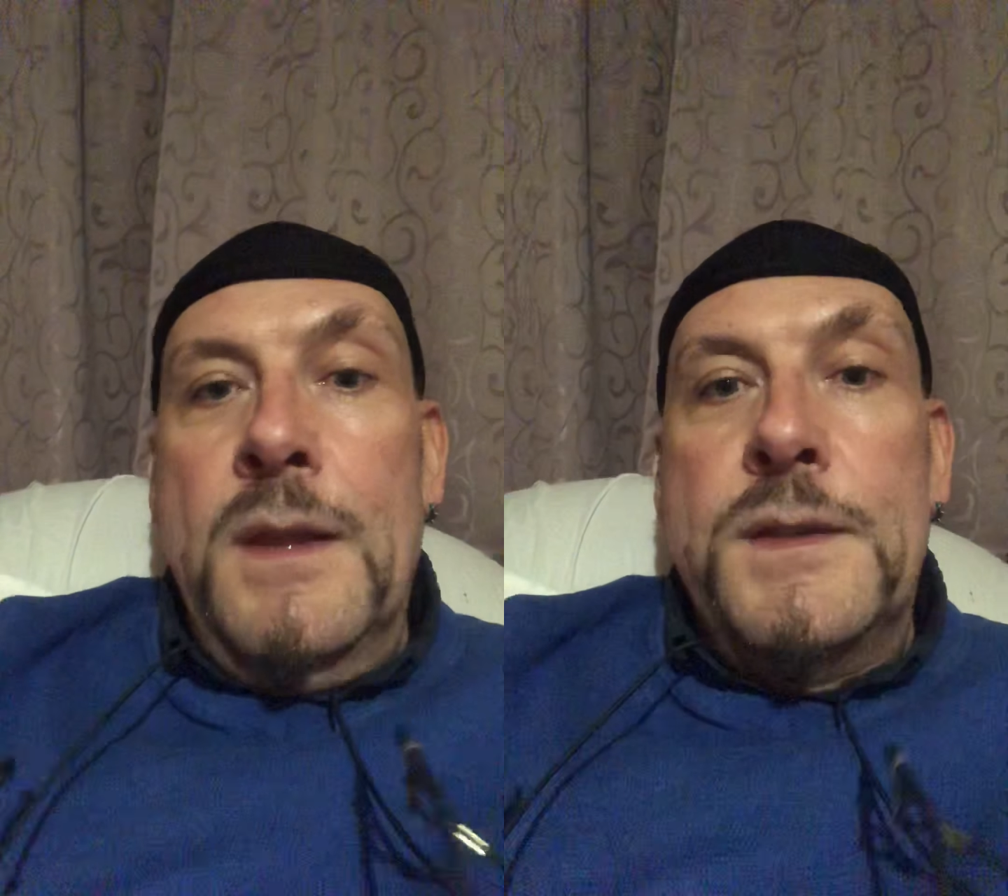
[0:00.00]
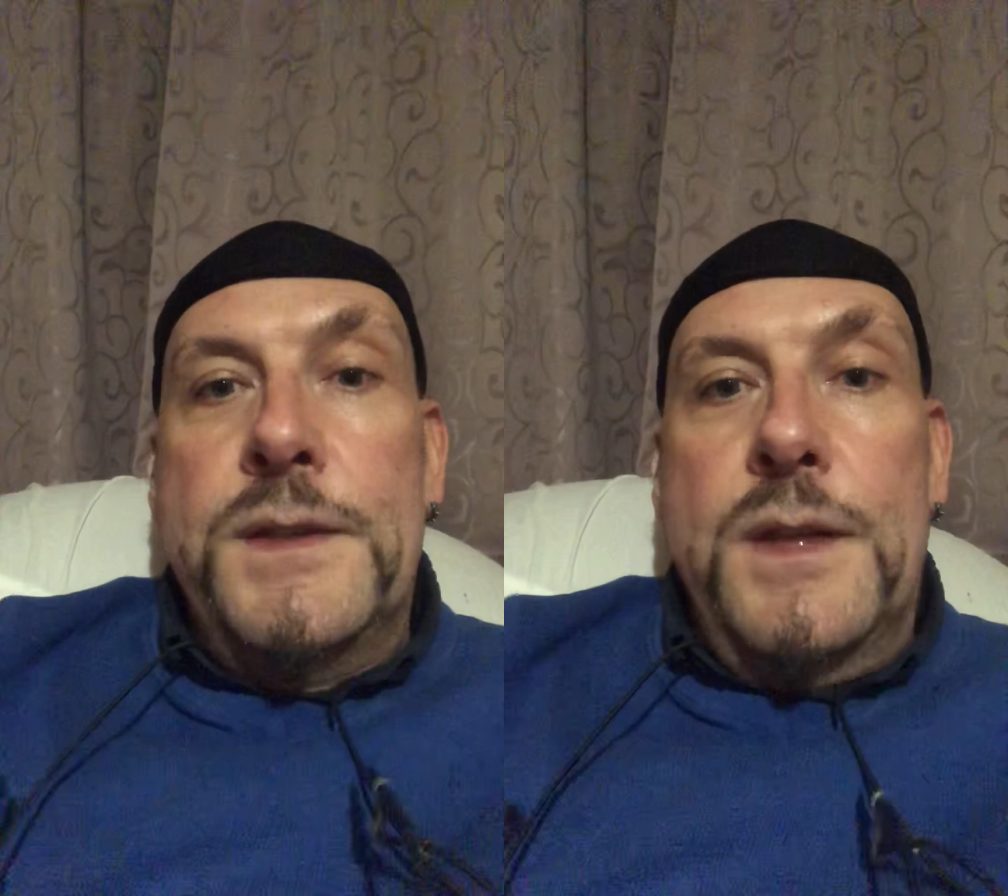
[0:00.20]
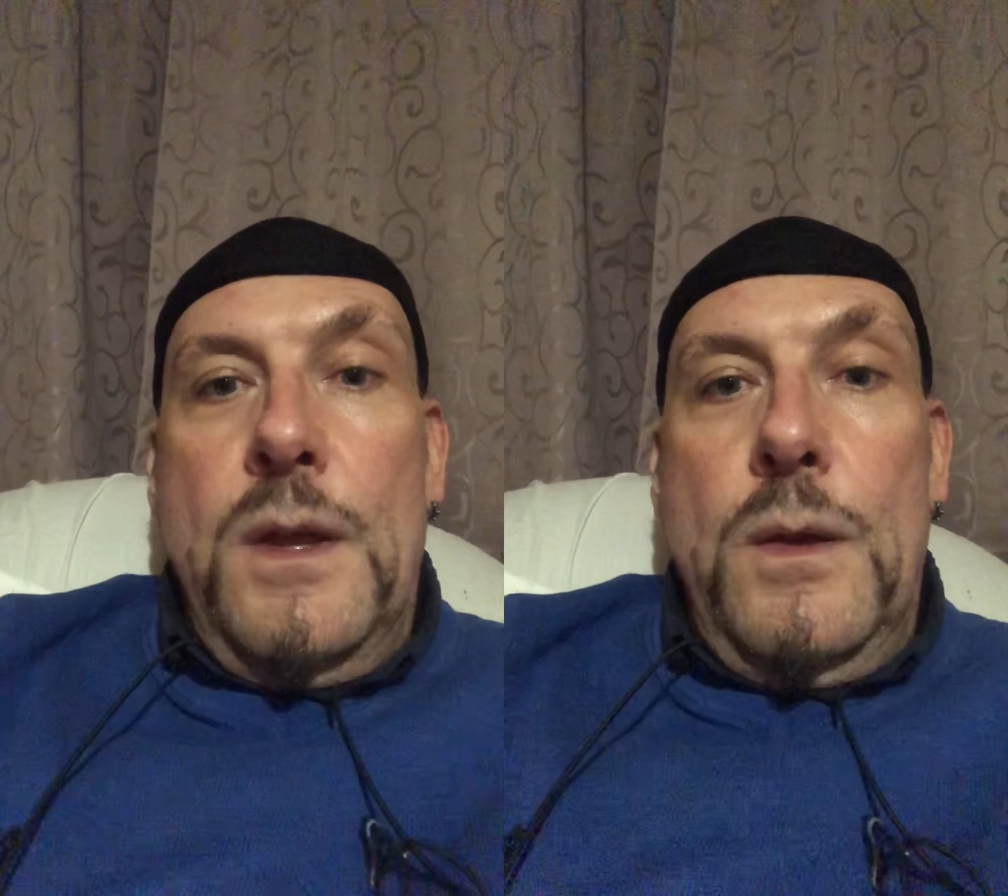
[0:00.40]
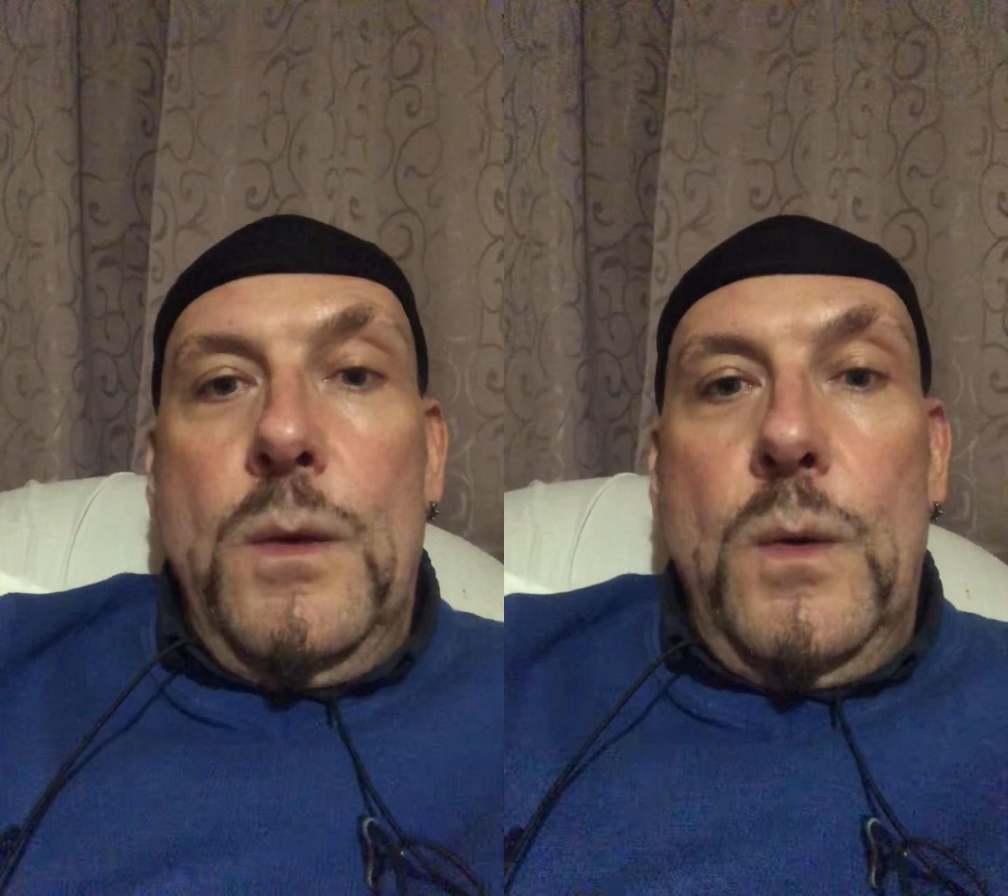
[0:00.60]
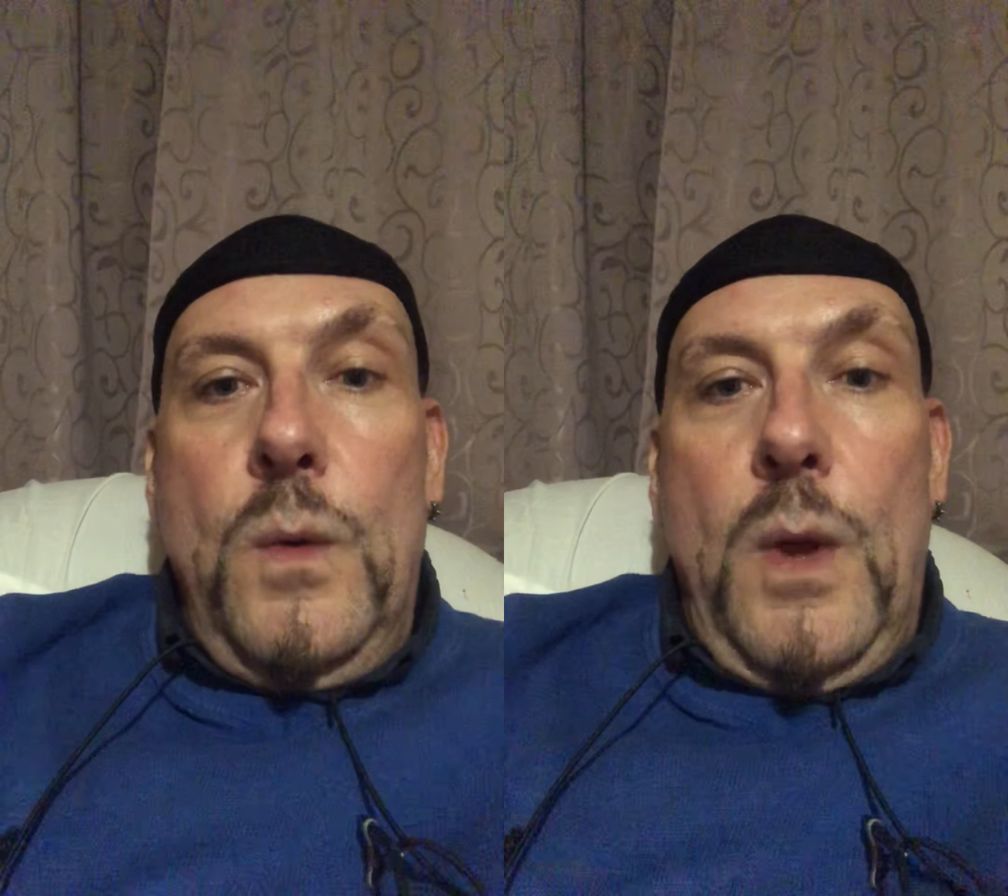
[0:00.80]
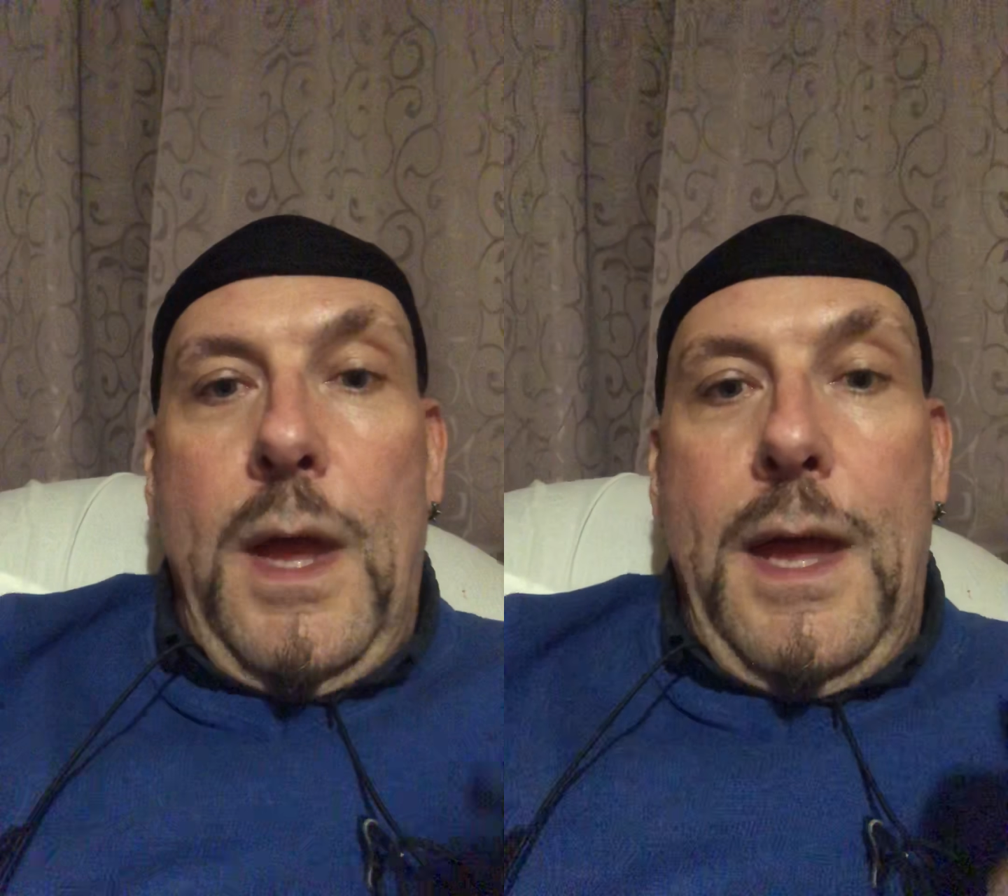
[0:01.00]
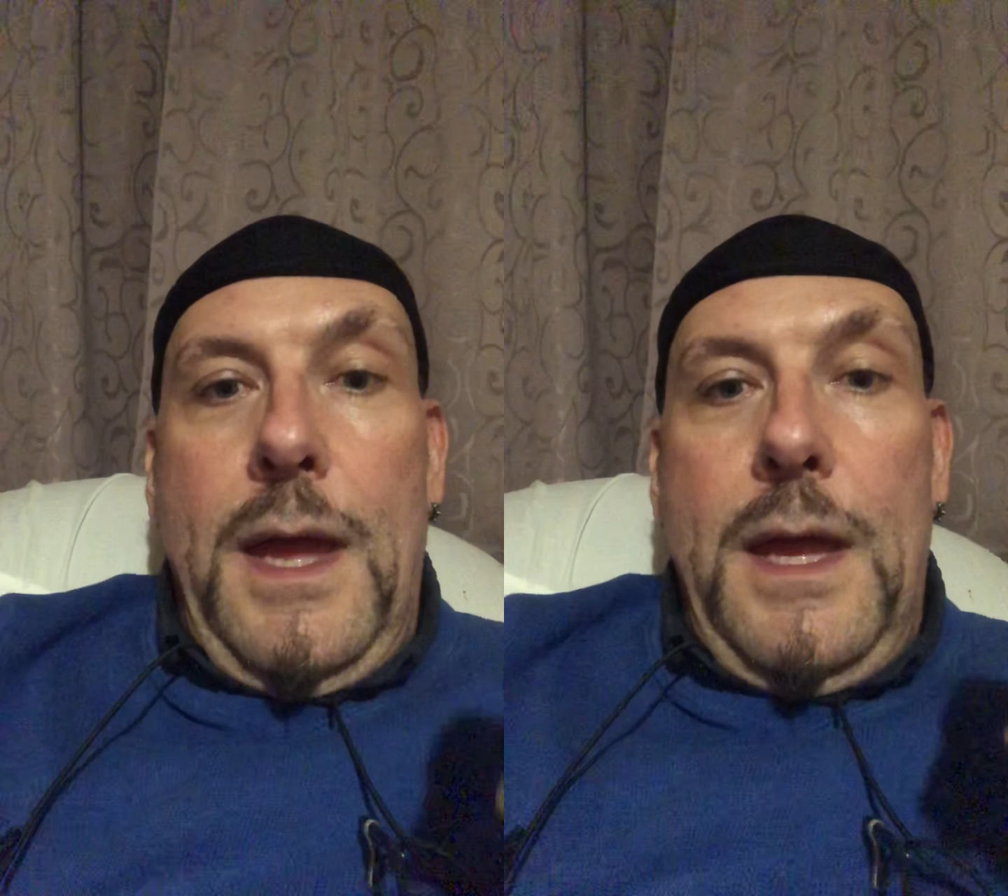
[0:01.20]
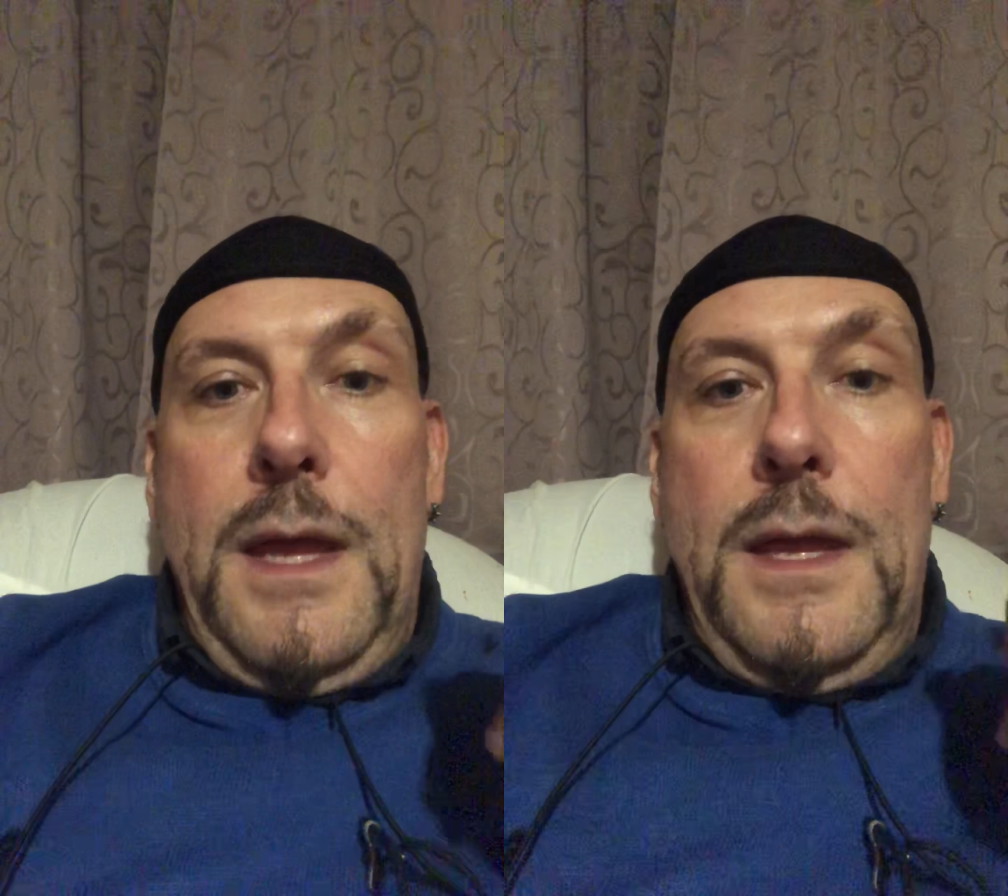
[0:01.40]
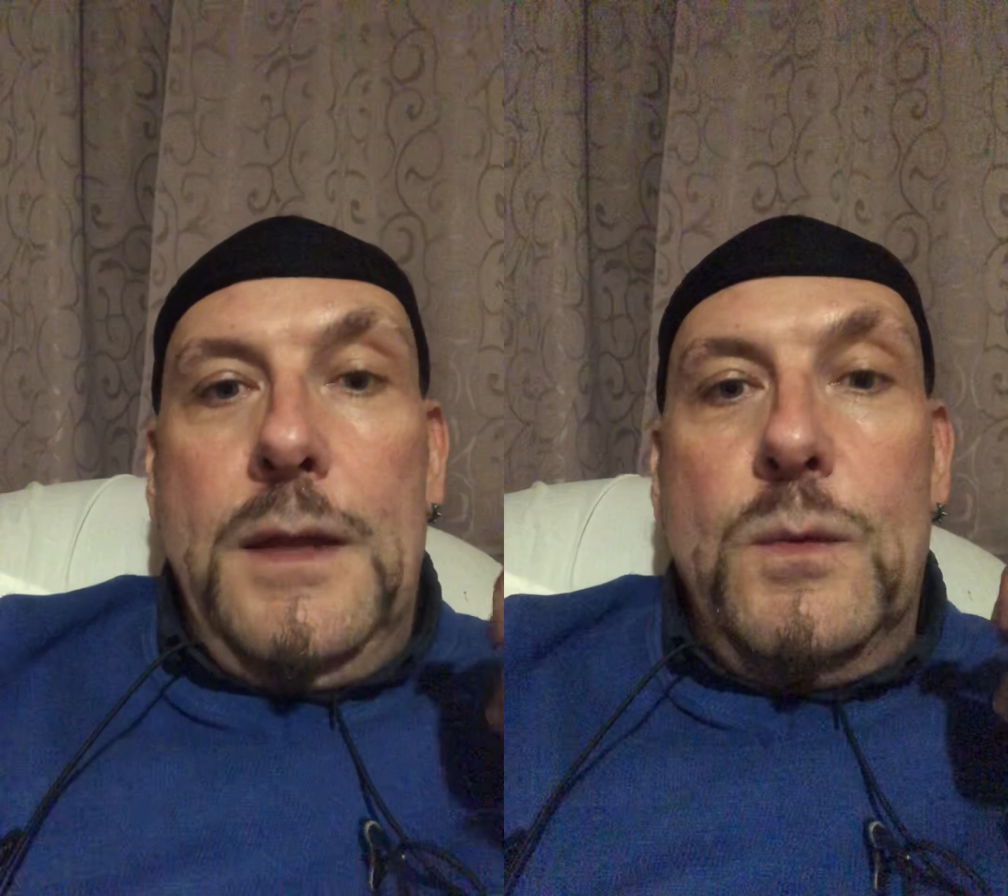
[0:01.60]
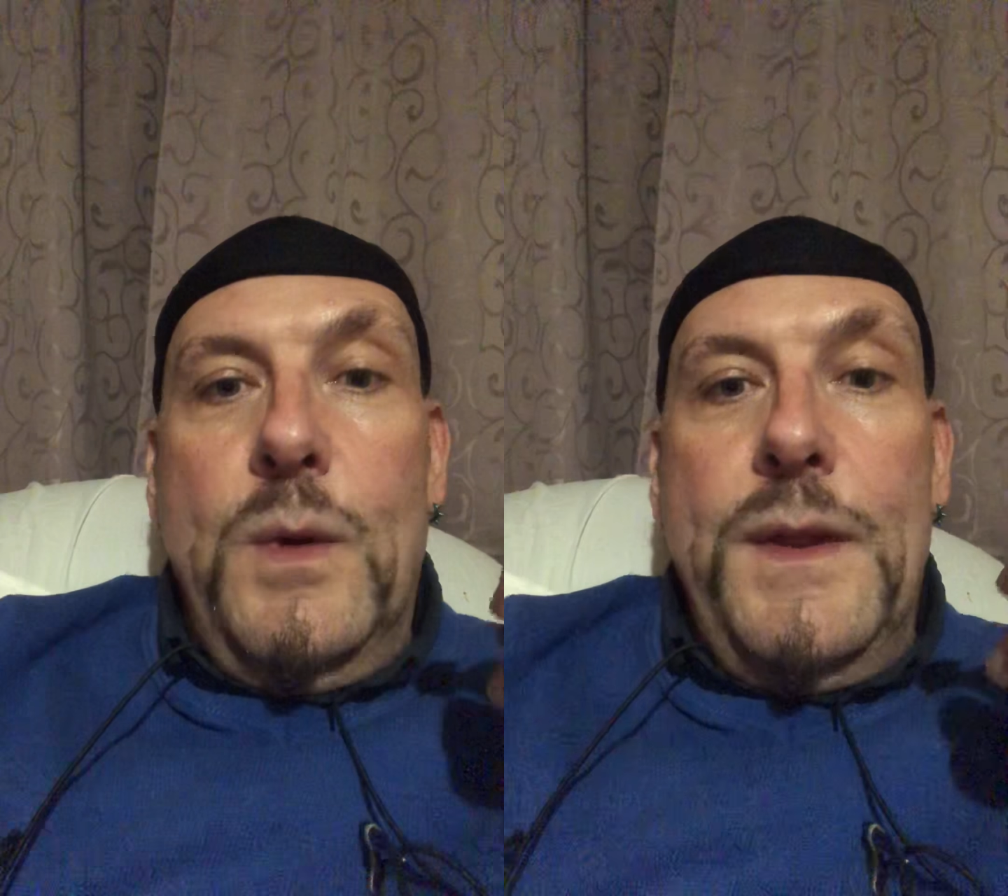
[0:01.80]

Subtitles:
So where